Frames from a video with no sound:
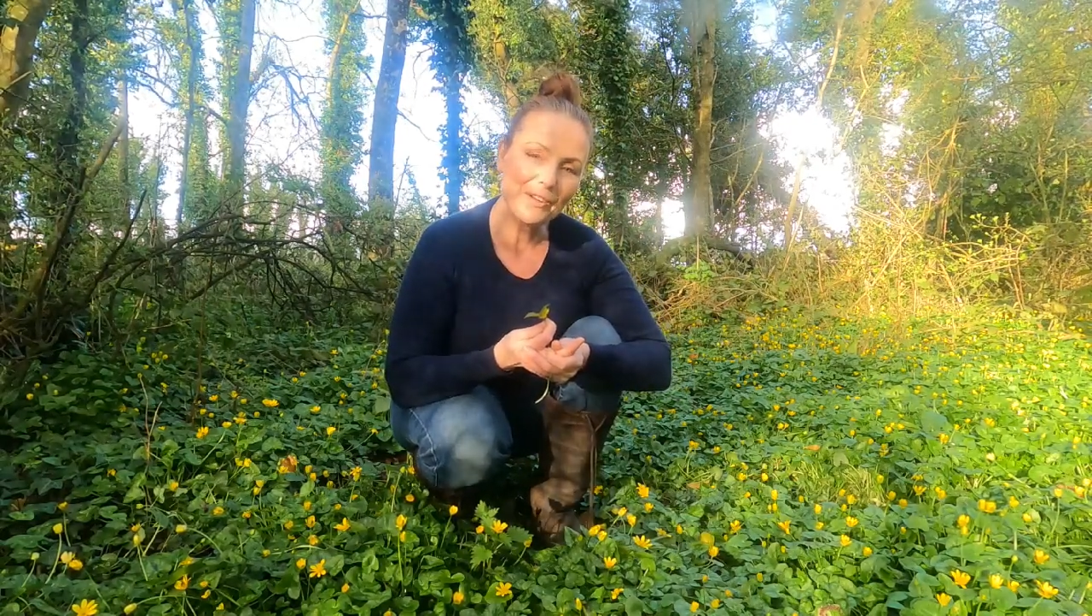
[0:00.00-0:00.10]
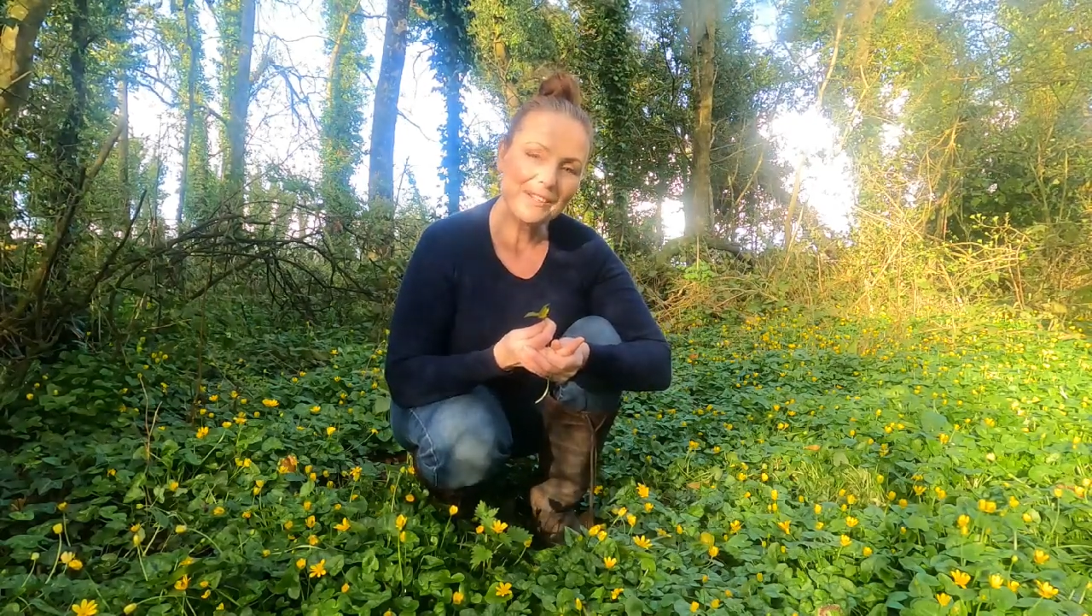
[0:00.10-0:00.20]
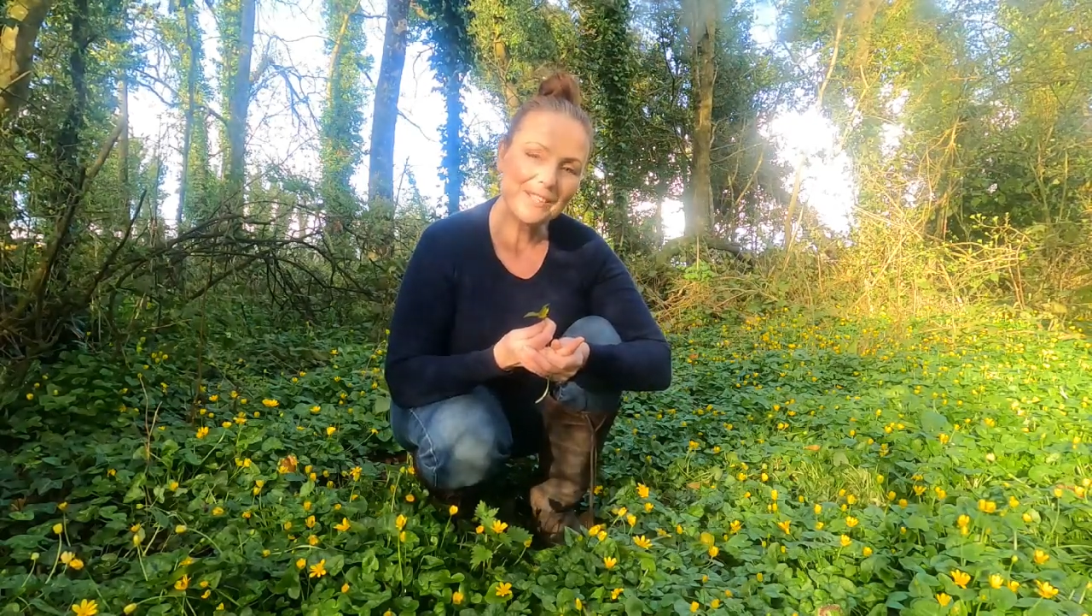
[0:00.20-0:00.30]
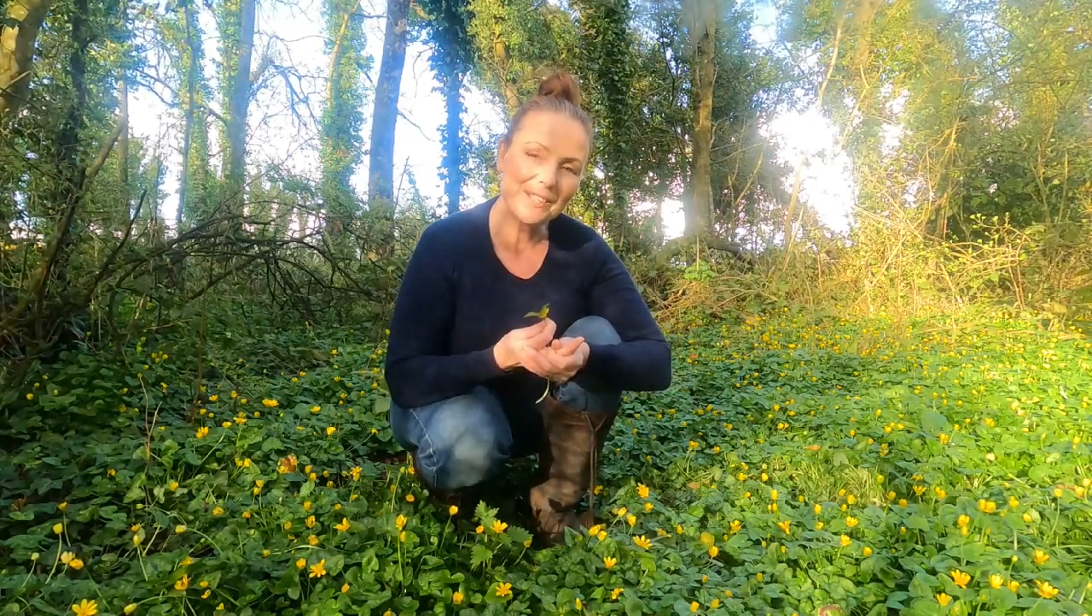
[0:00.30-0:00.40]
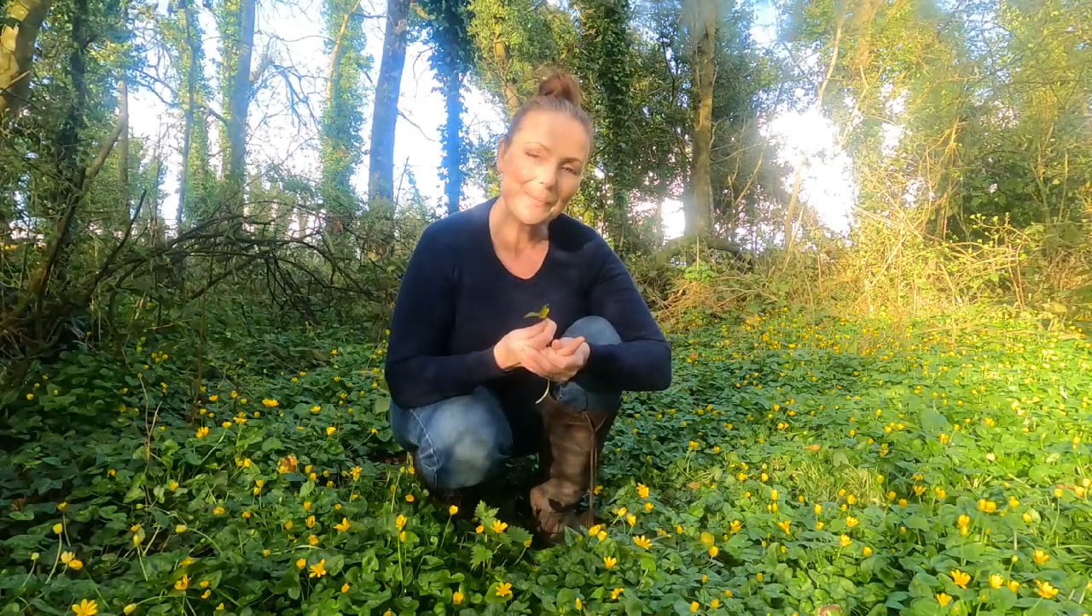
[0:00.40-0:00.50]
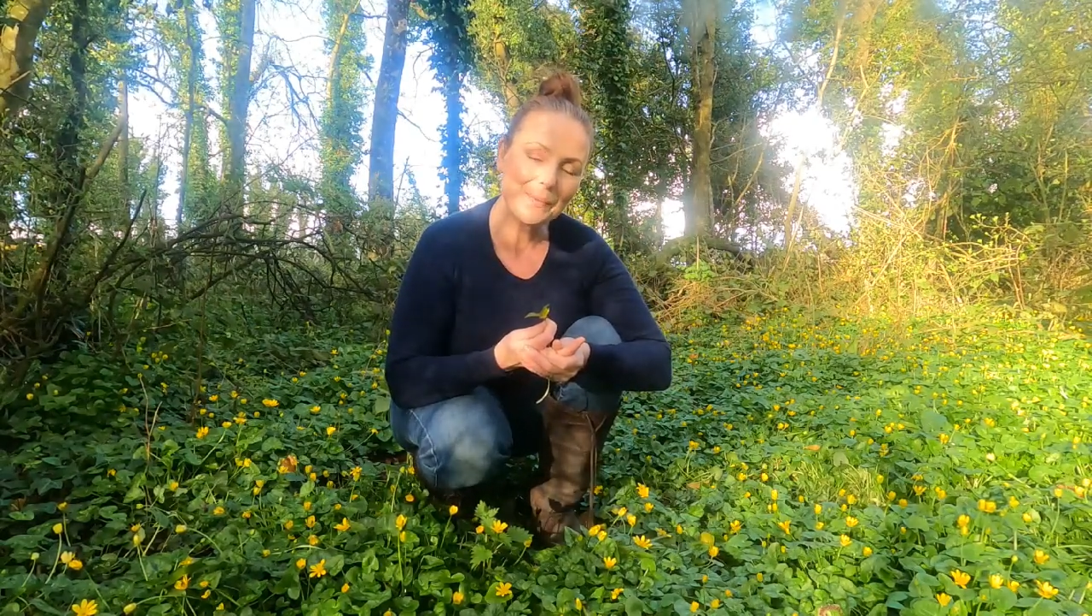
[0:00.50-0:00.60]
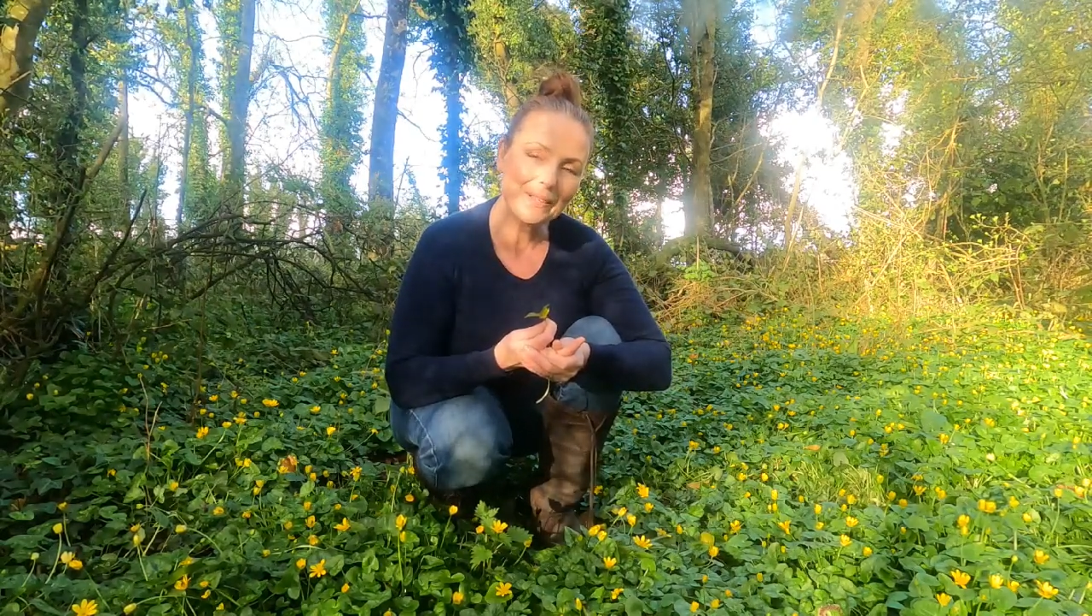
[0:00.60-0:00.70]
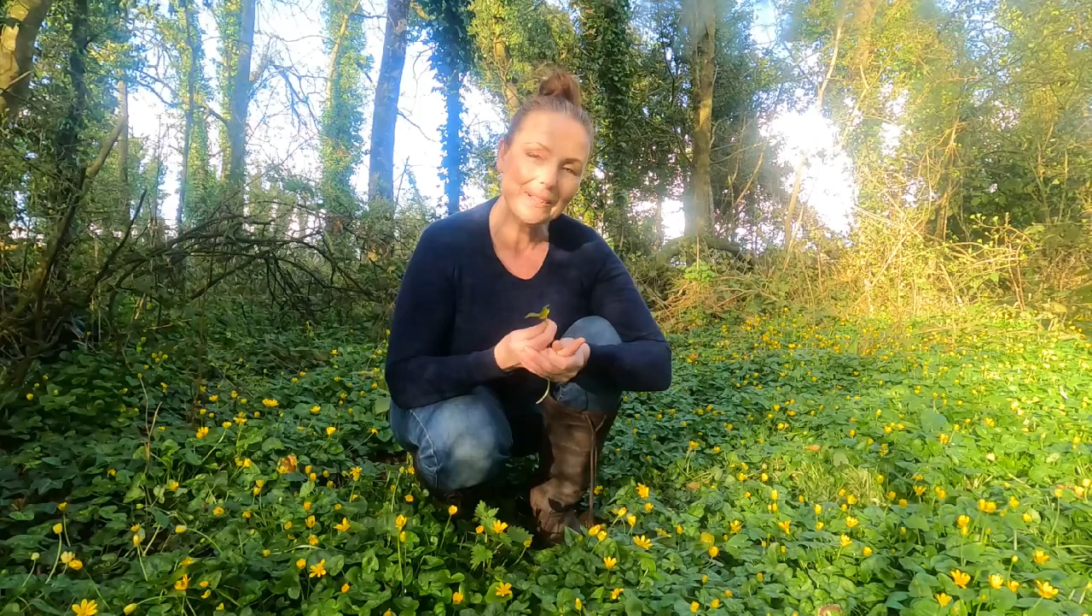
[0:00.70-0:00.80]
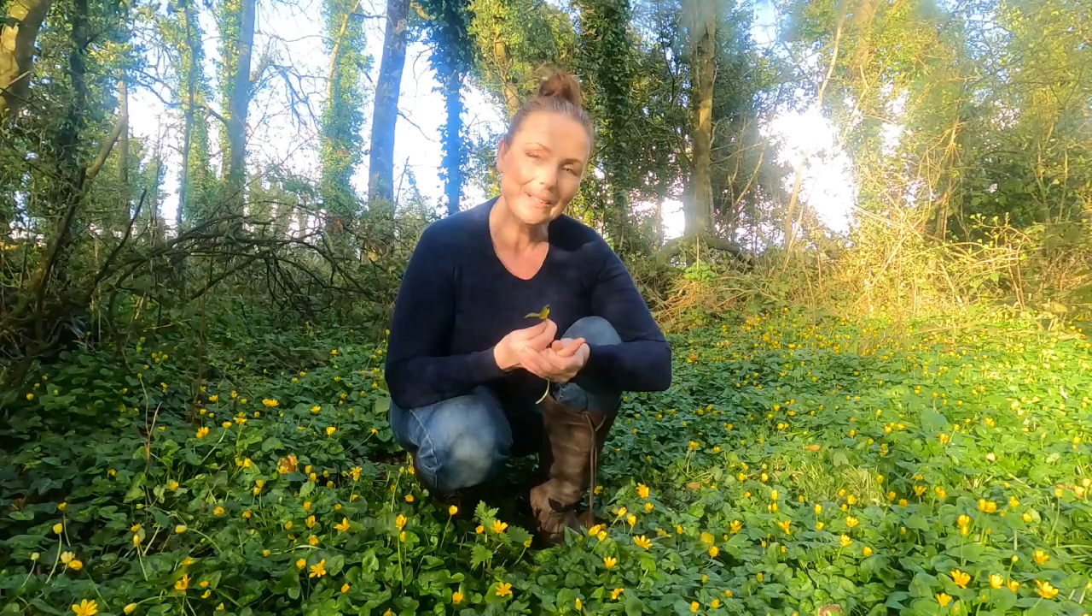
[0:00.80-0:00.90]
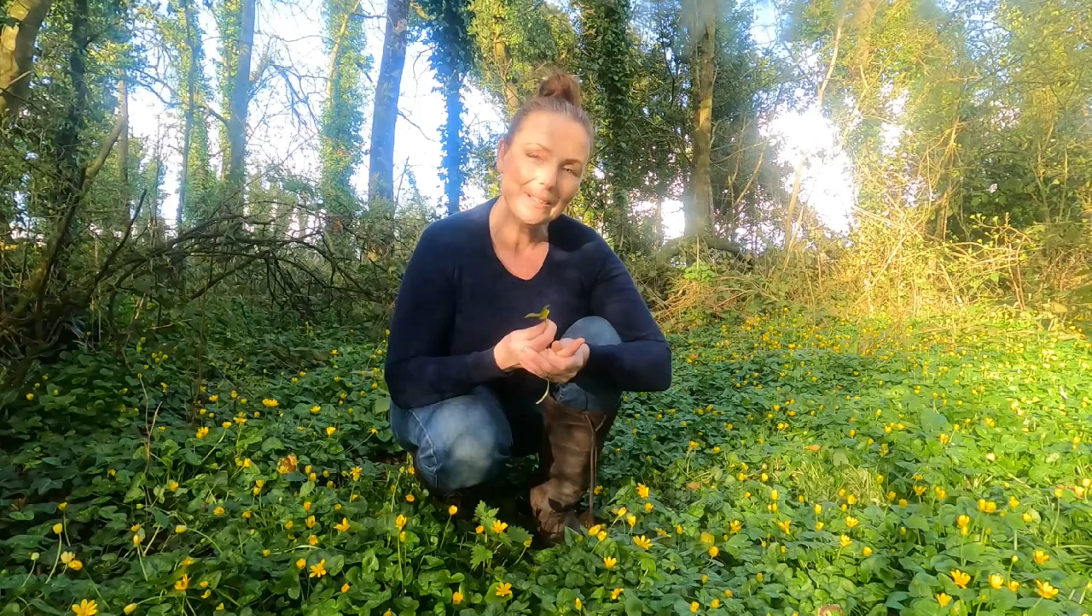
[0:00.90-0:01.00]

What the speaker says: long slumber.